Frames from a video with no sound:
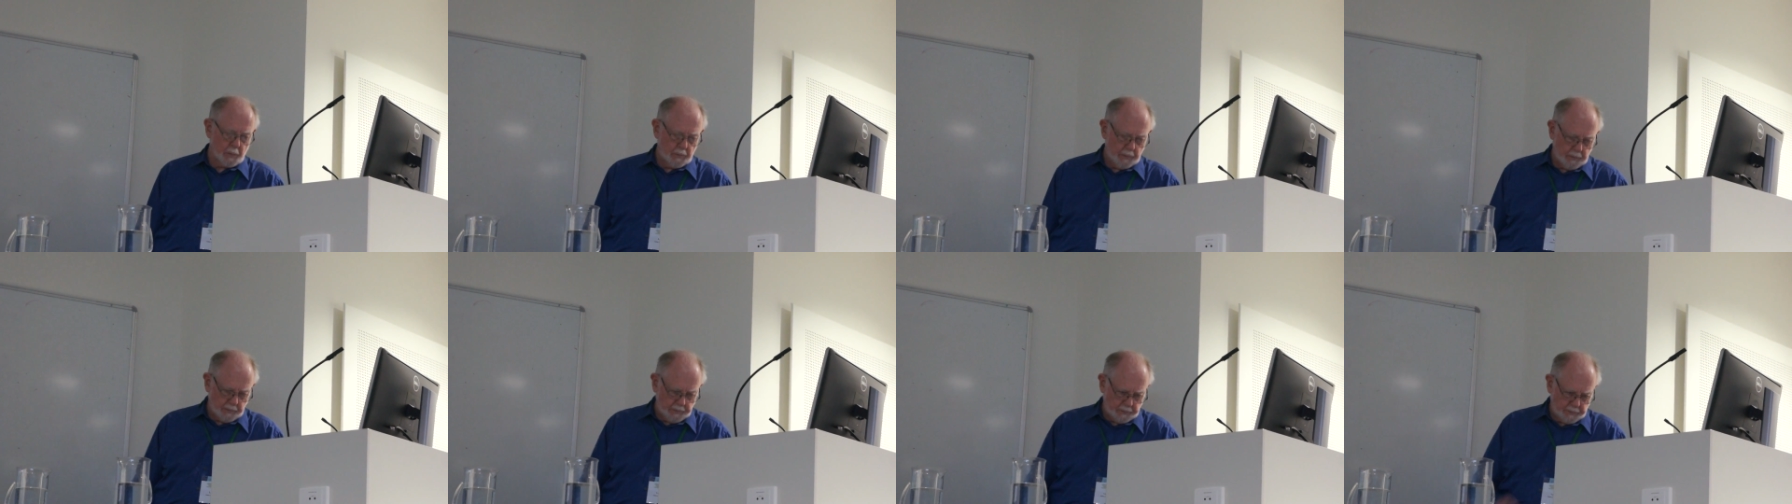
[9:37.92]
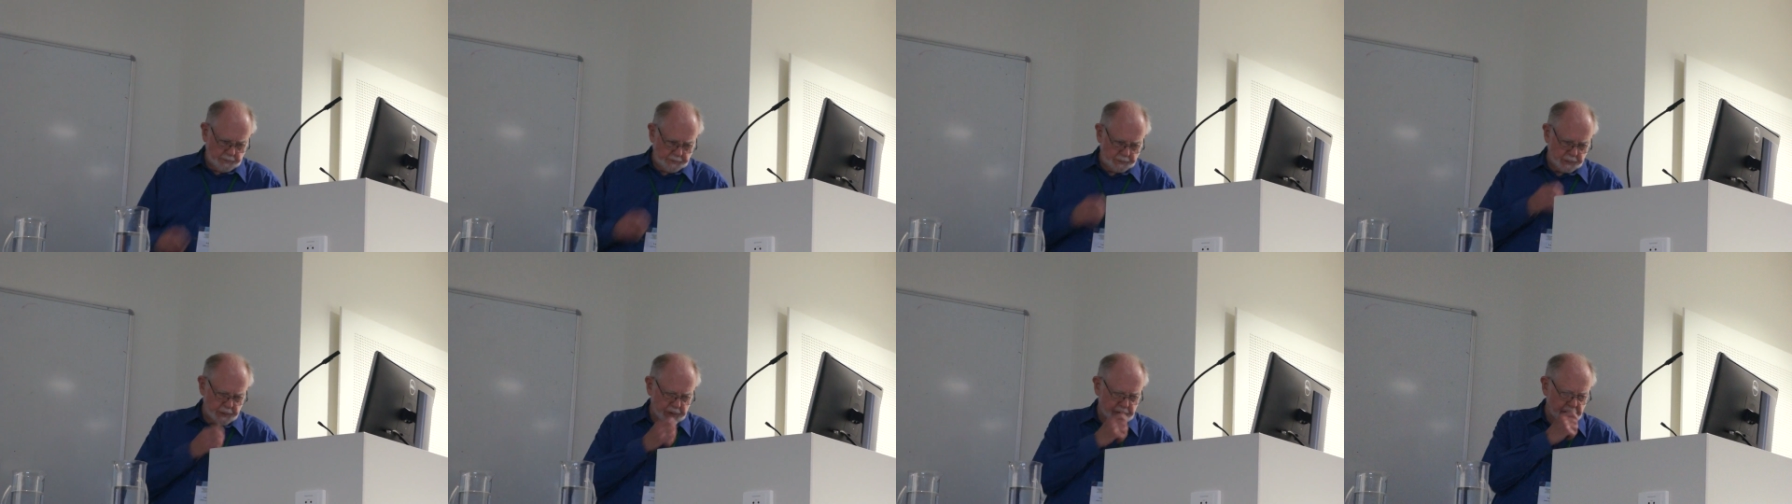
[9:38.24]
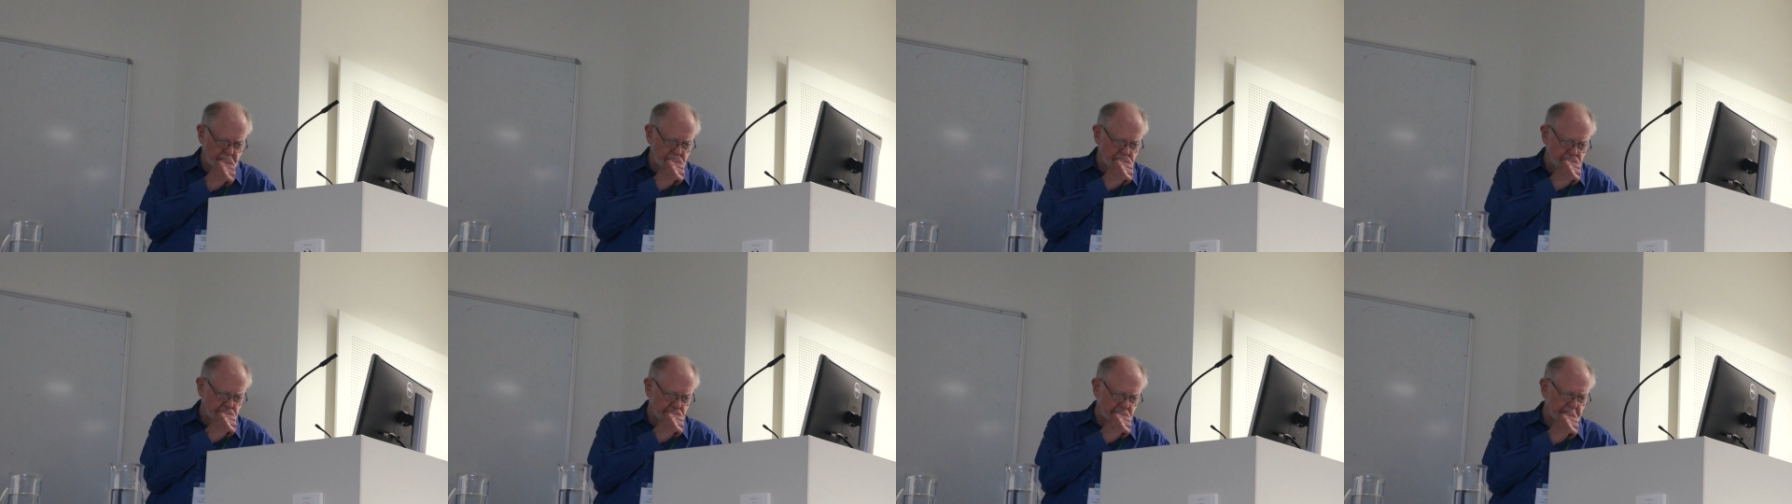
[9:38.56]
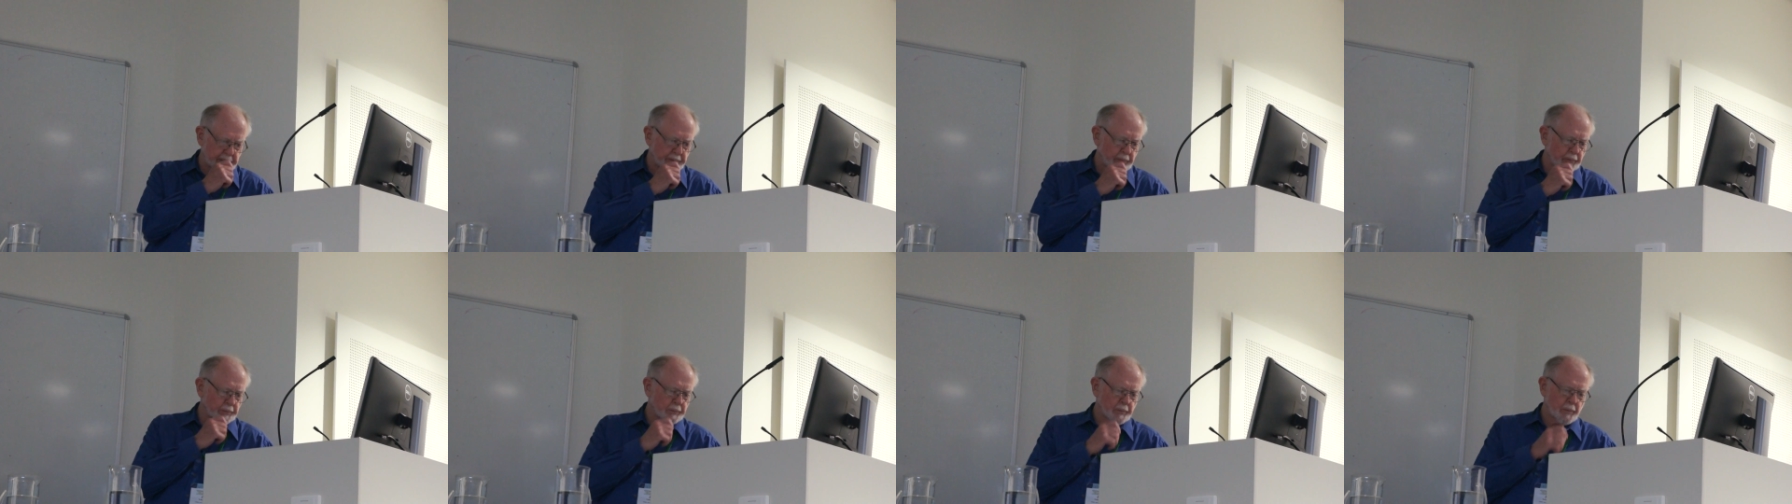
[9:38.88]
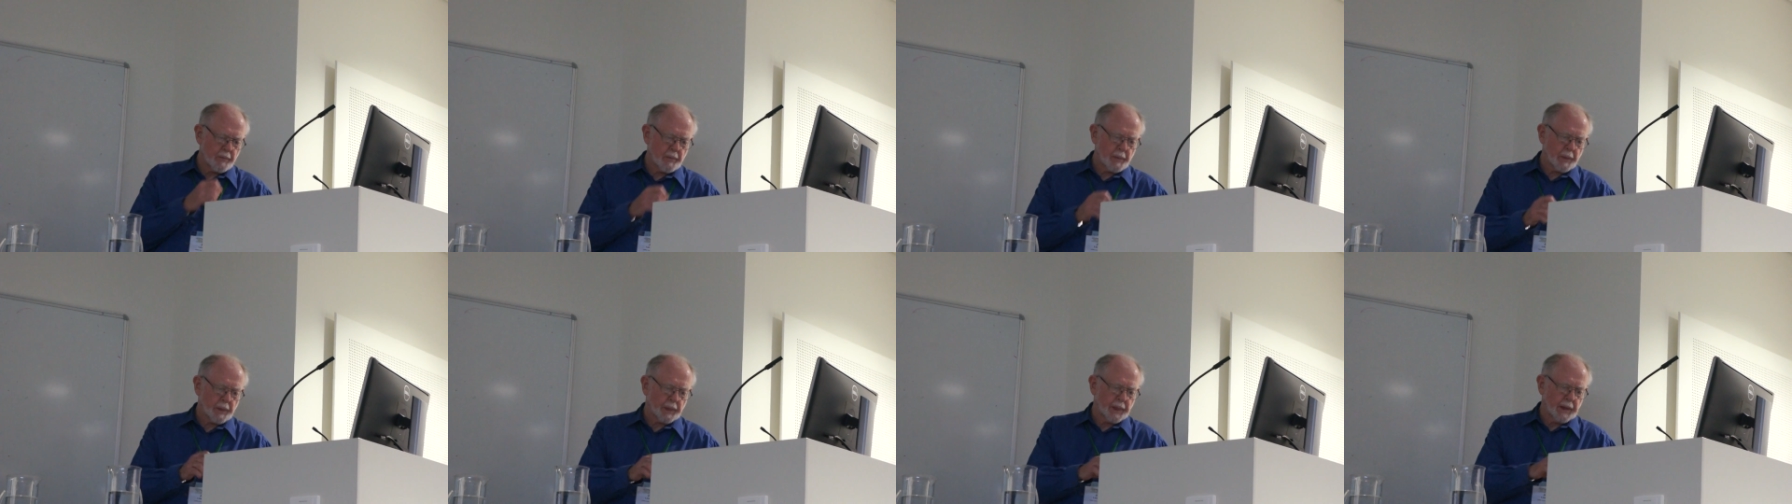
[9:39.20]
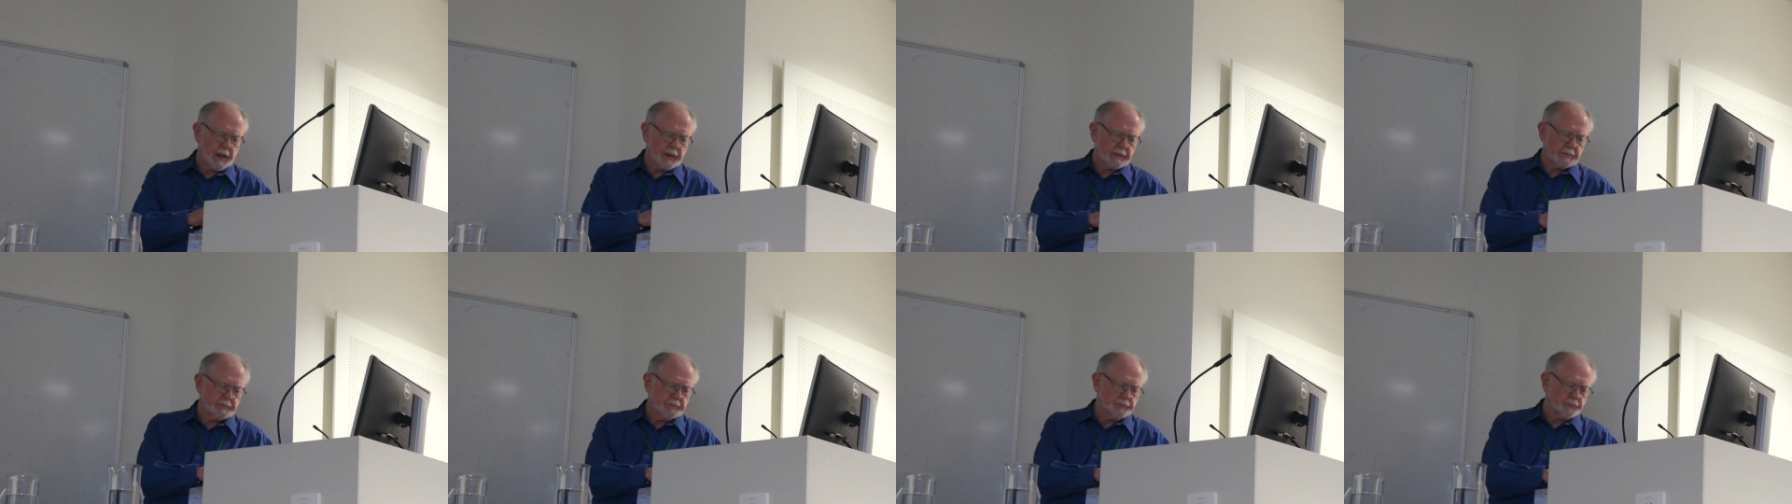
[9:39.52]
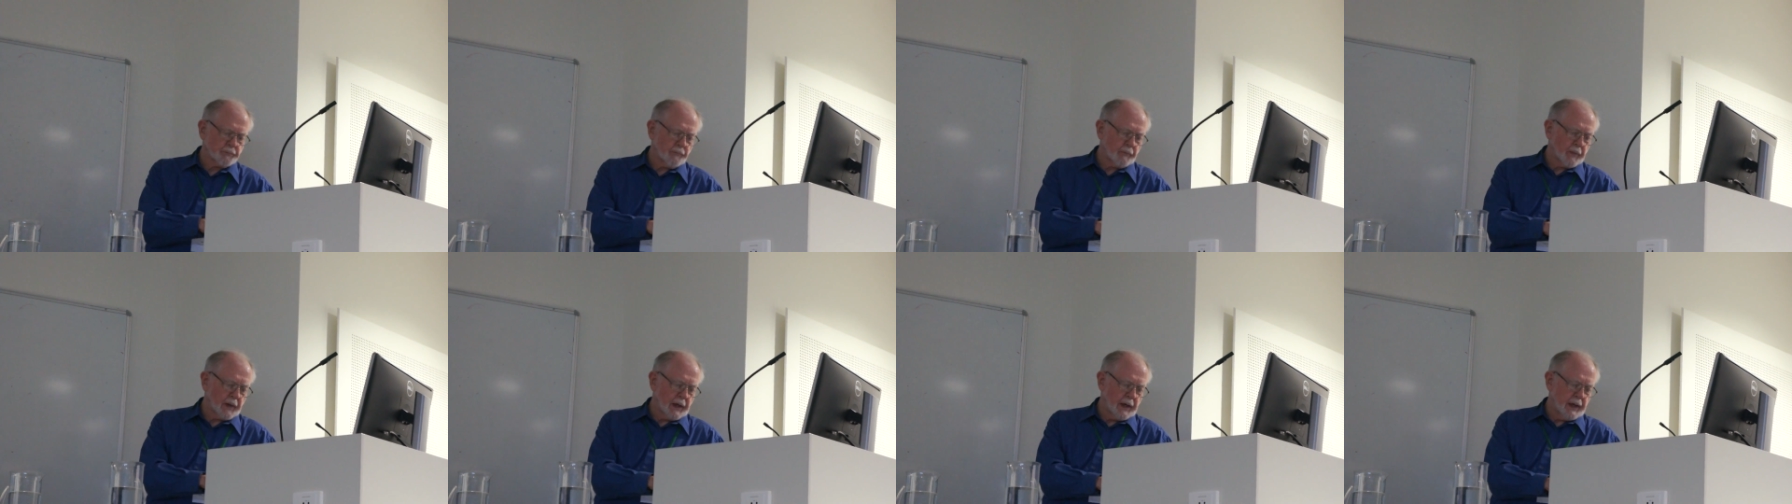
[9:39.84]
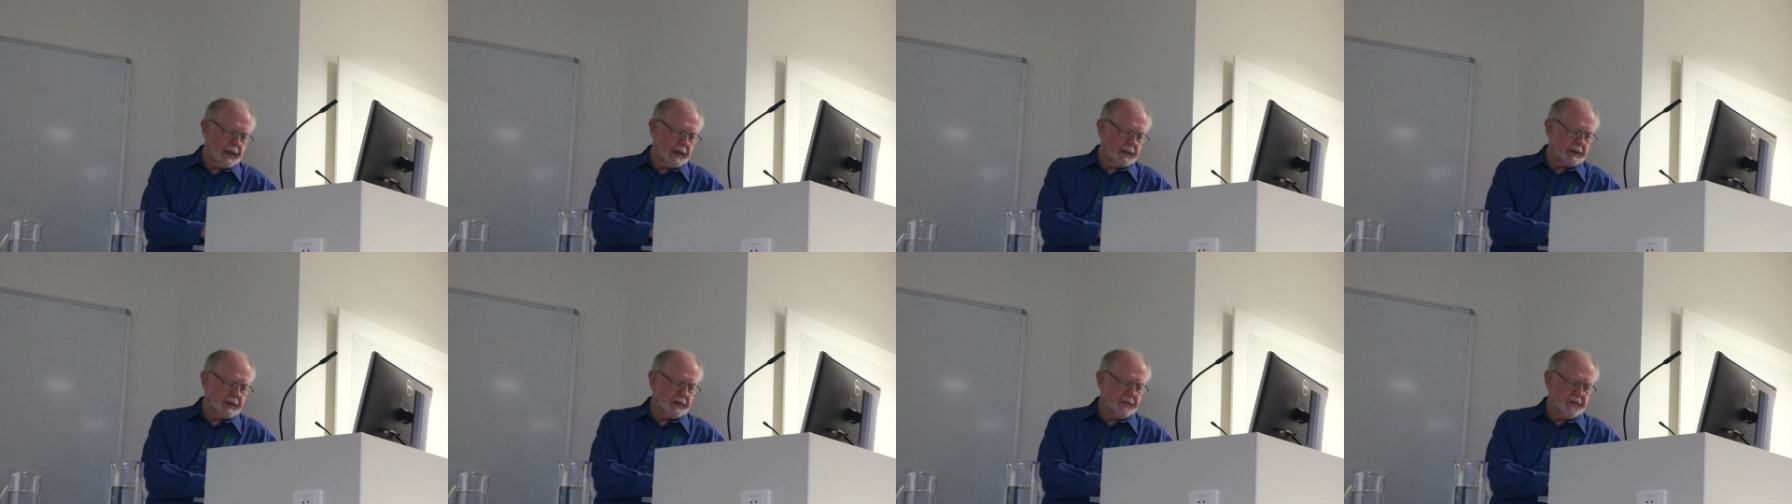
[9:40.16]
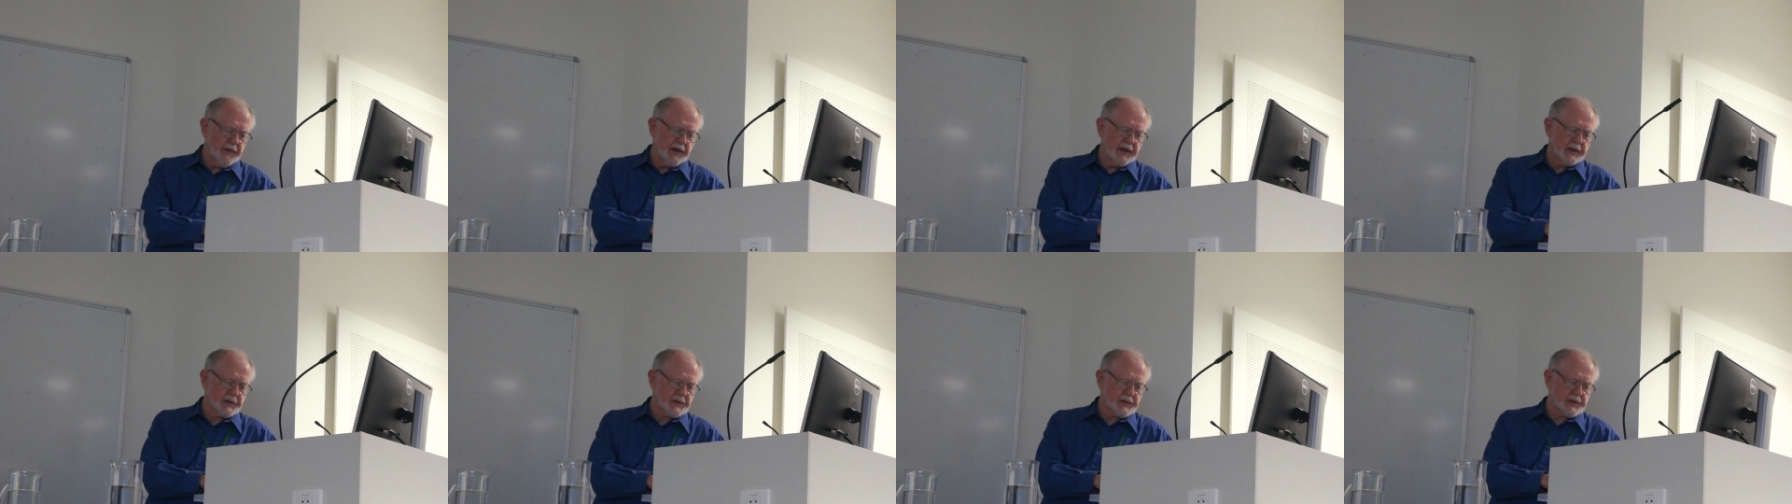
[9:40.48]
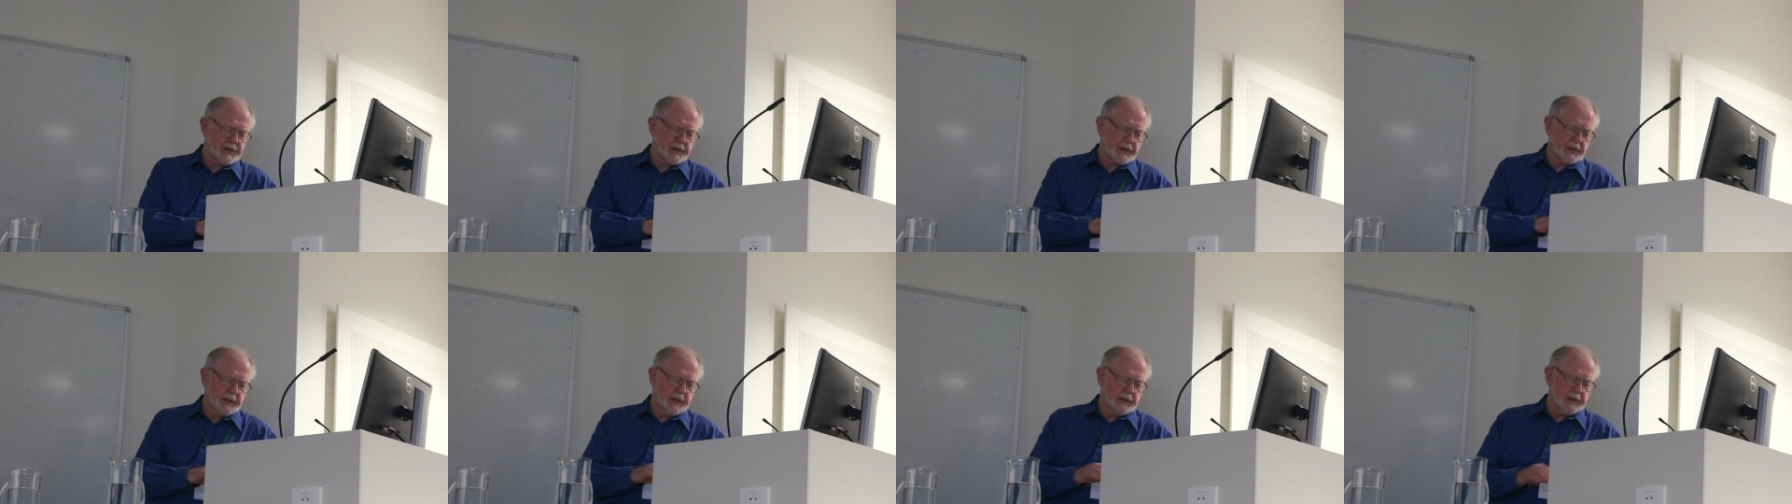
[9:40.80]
excuse me, and advanced